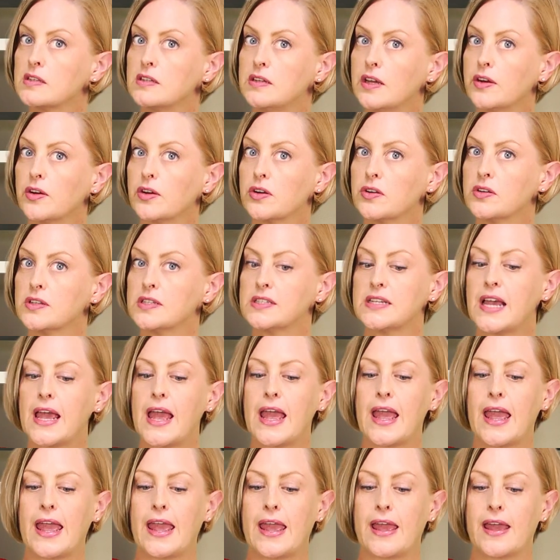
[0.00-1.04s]
knitters
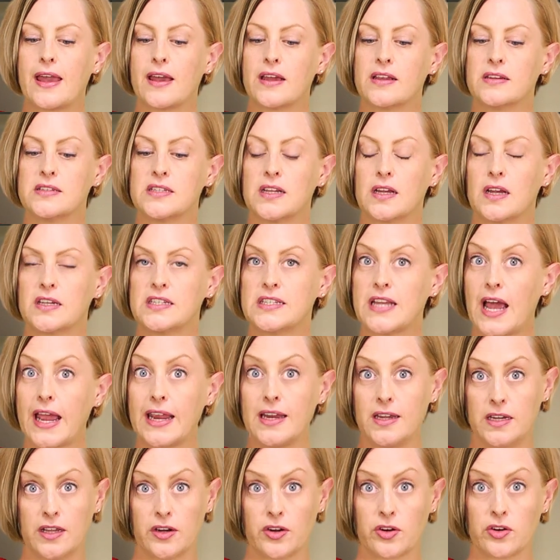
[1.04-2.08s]
and
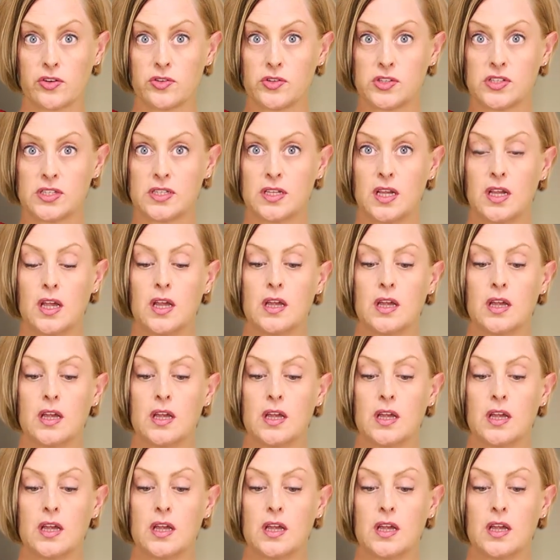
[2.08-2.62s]
tight knitters,